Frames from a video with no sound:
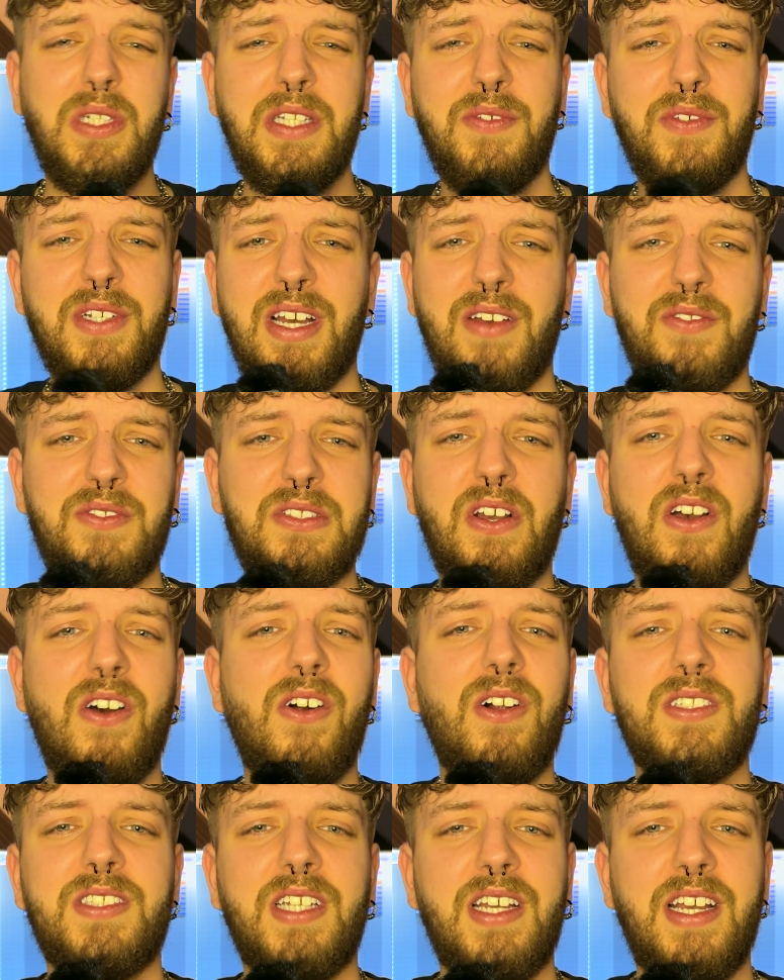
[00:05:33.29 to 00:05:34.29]
even after
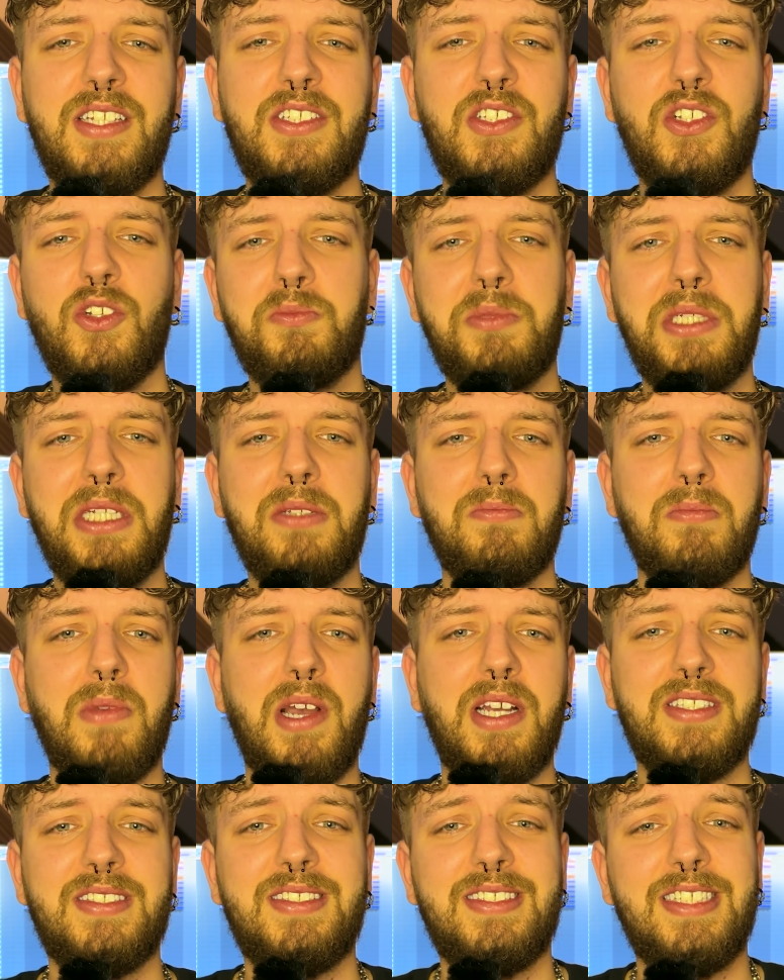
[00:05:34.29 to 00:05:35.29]
all that, your beat
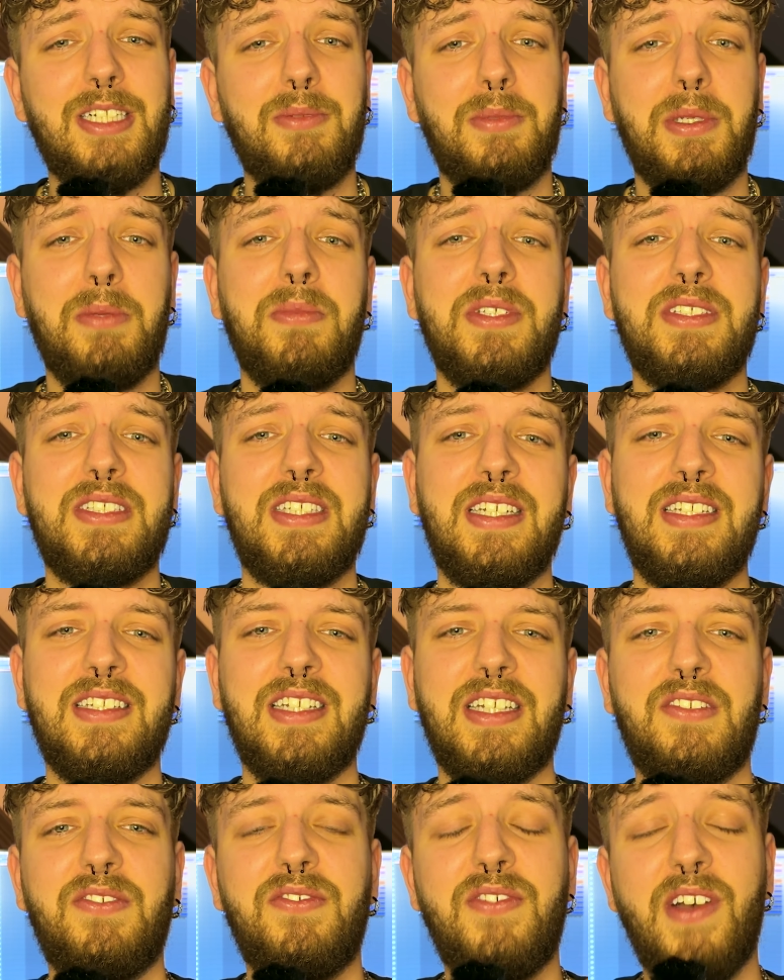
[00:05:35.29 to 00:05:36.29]
might still be missing
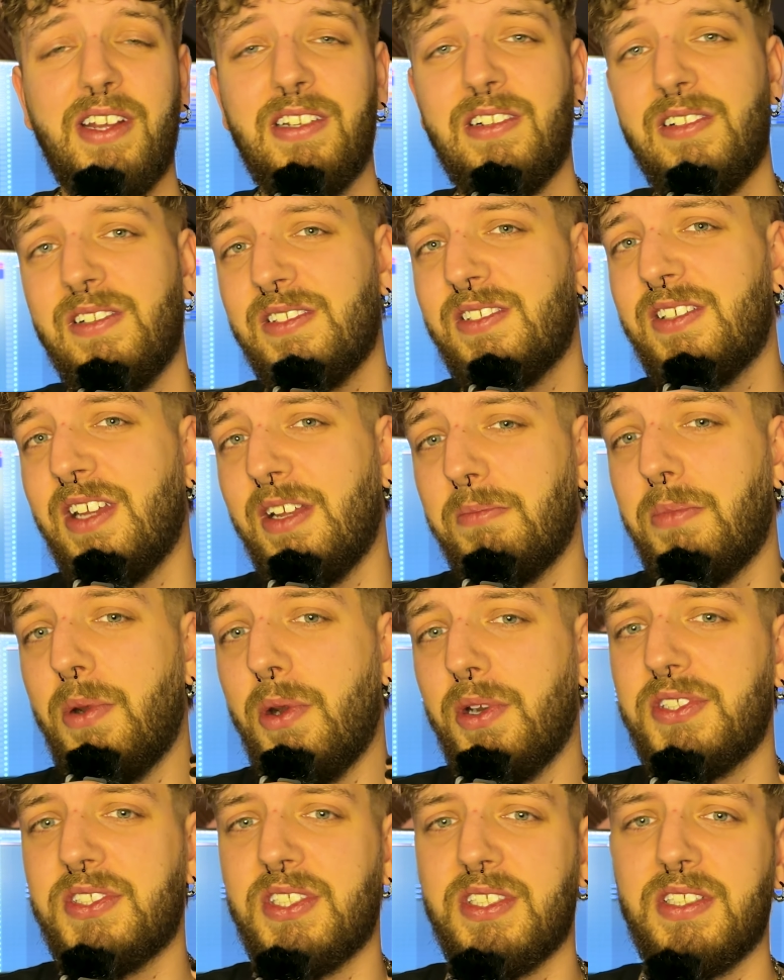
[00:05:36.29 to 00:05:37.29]
that final
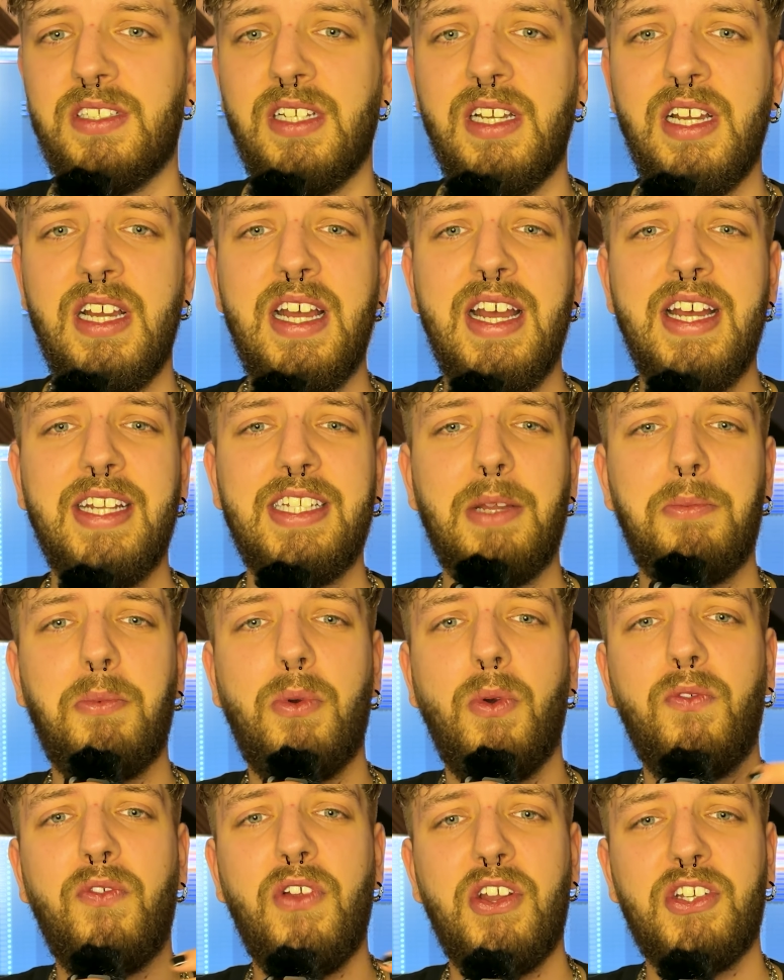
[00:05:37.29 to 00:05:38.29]
10%, that
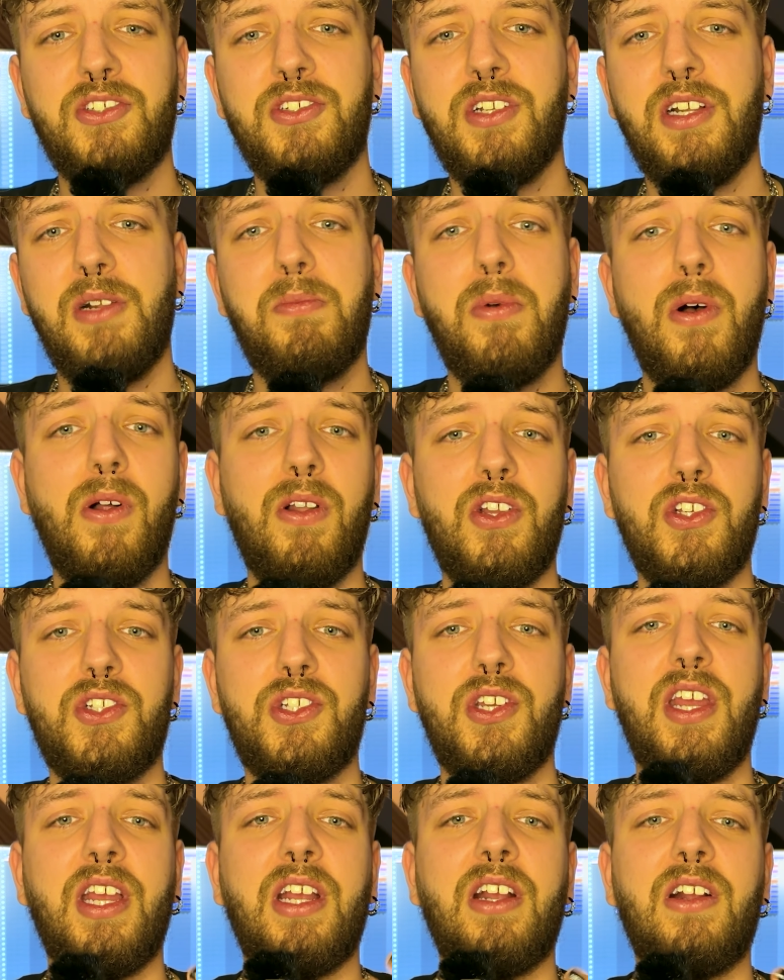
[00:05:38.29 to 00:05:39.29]
professional polish
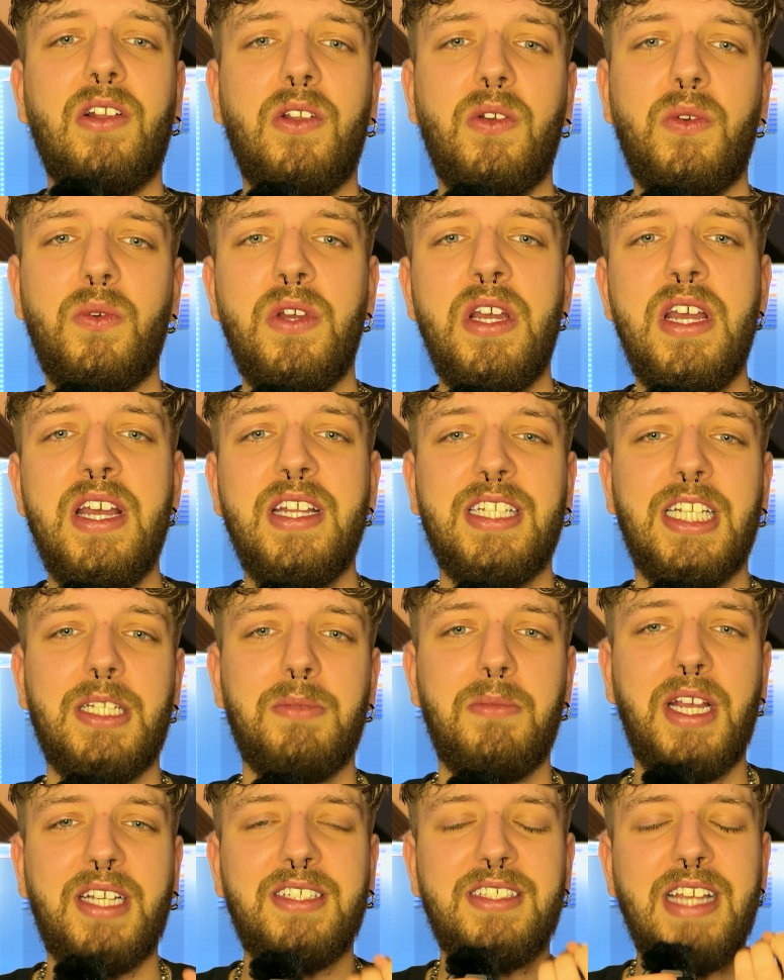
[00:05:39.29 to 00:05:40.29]
and glue that
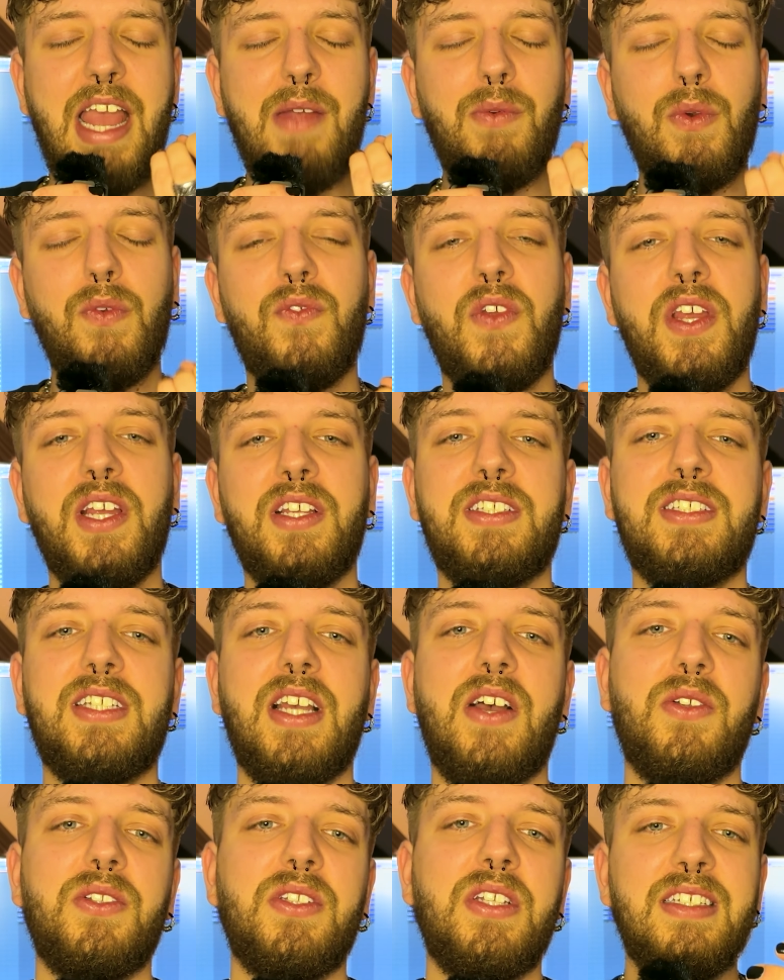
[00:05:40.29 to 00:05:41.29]
makes everything
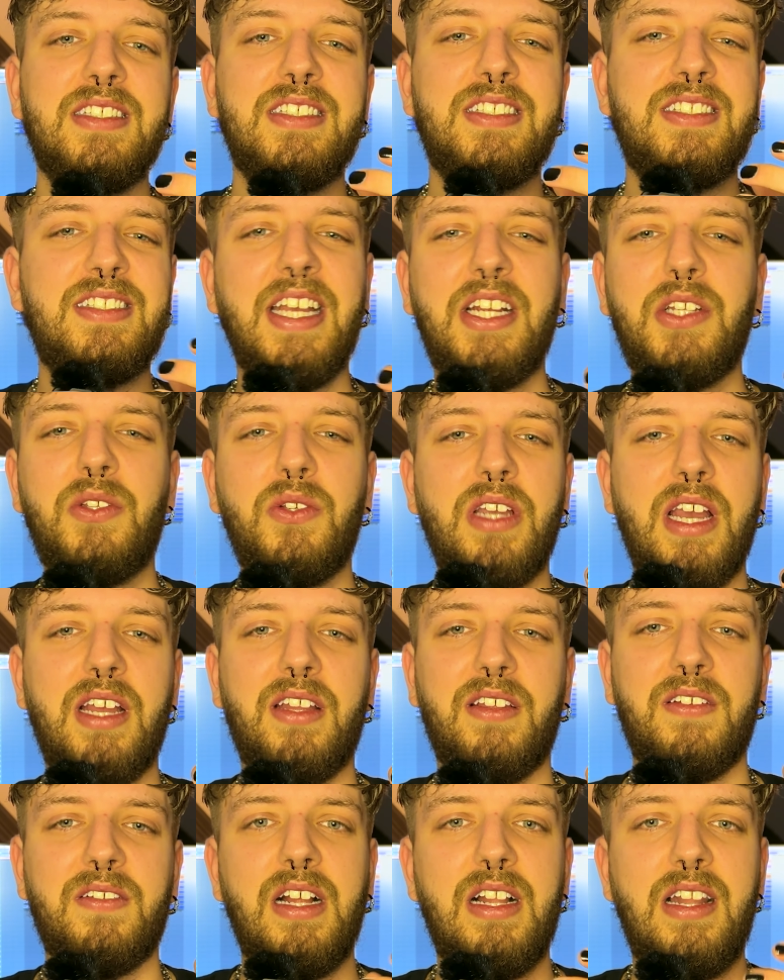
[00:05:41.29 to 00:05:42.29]
stick
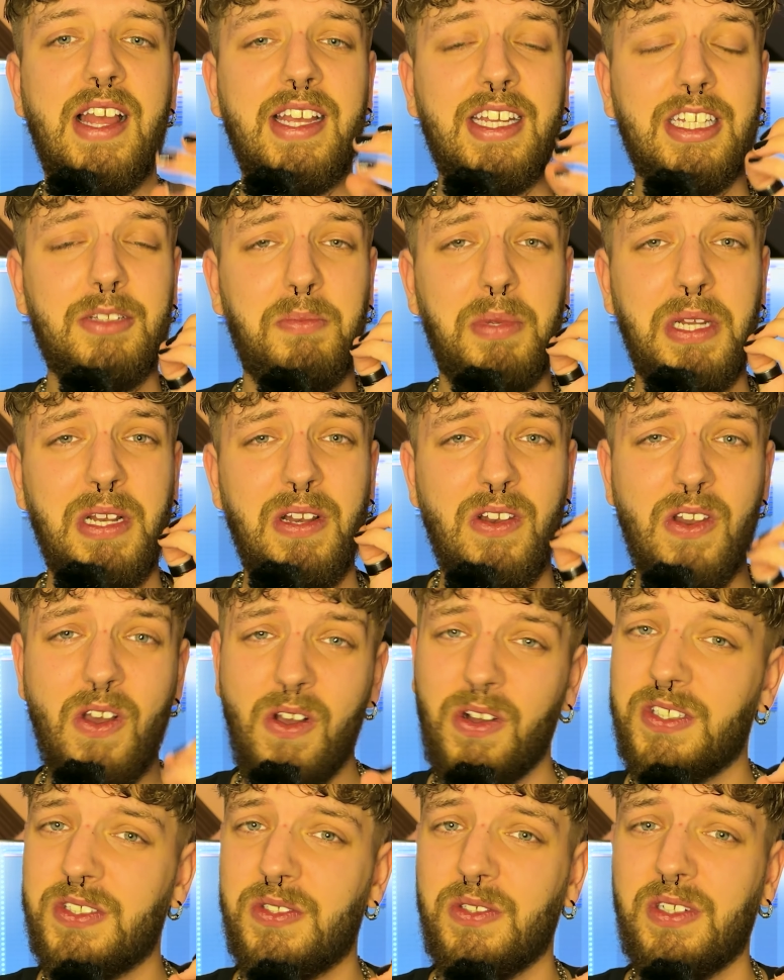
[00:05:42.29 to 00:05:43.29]
together, like it
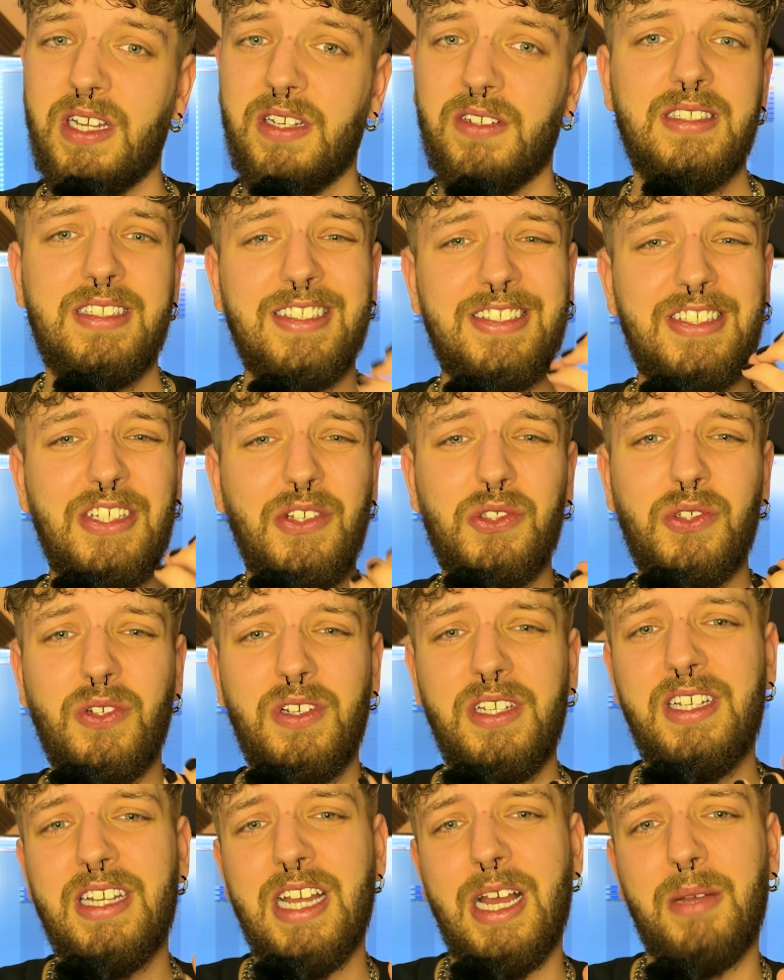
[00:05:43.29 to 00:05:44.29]
belongs together. This
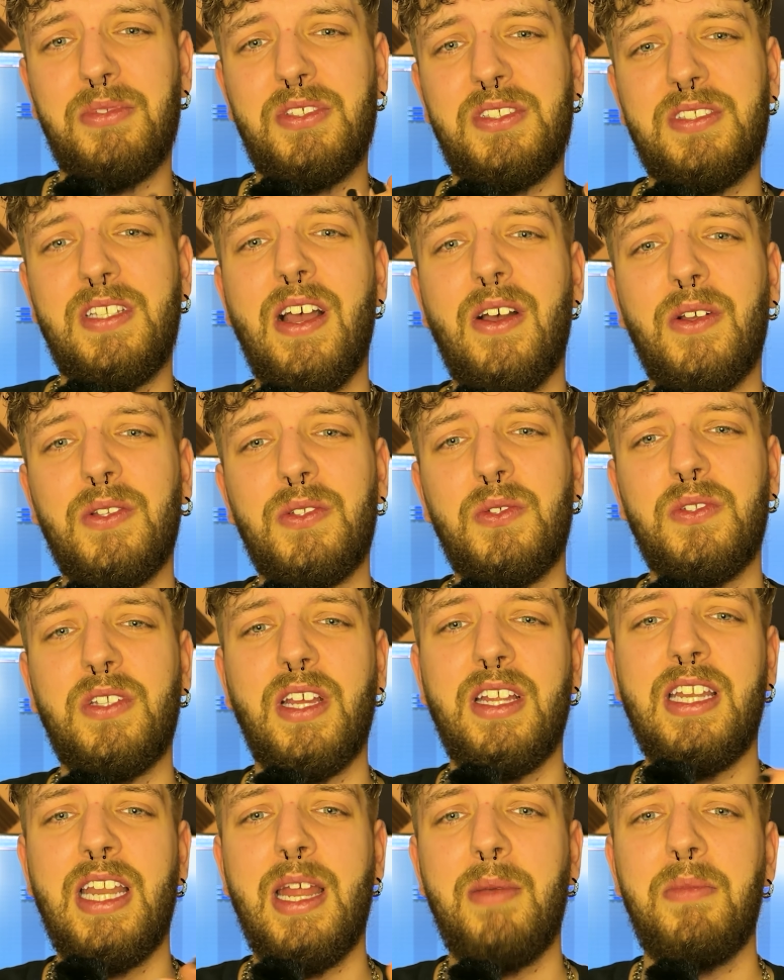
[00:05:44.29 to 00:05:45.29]
usually comes down to
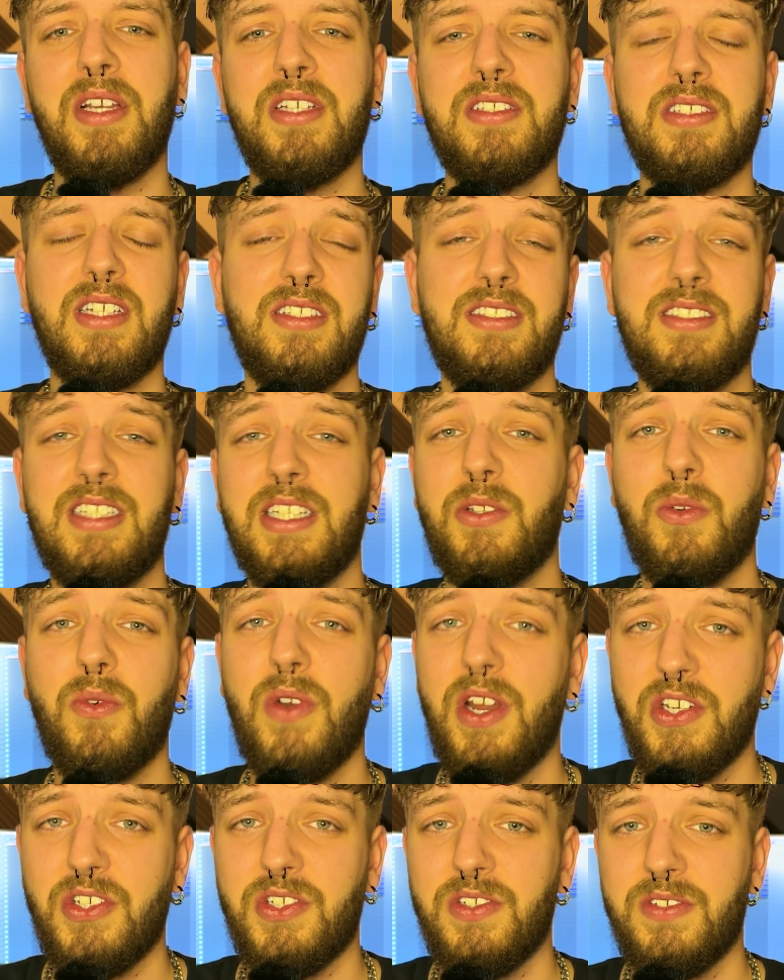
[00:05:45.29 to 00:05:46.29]
dynamics and
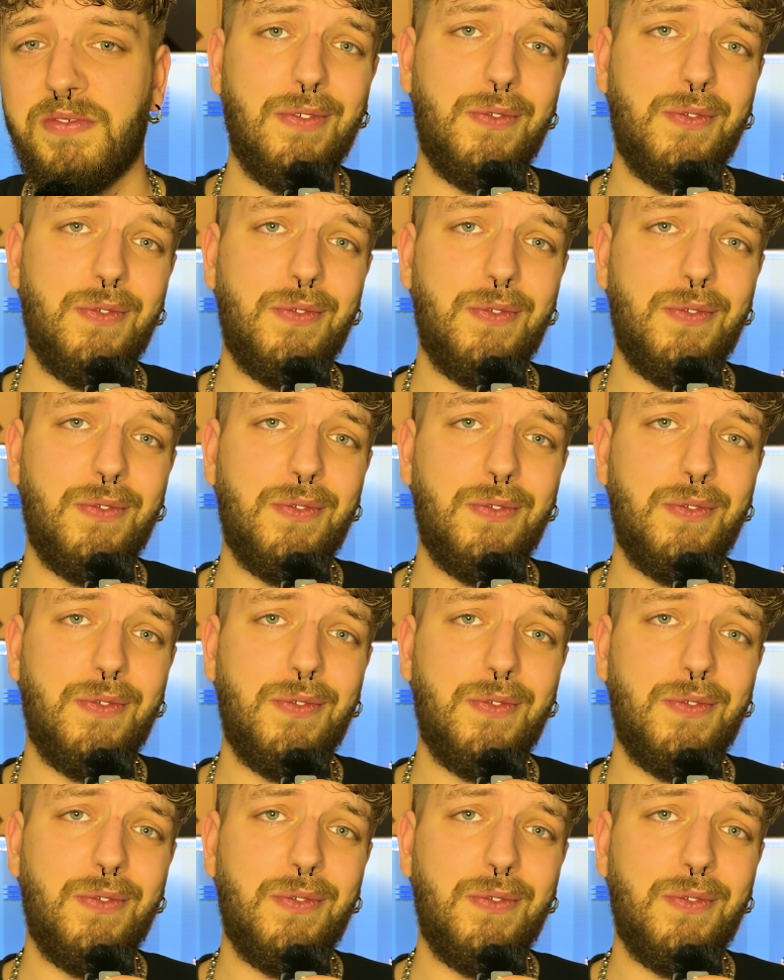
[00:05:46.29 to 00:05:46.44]
saturation.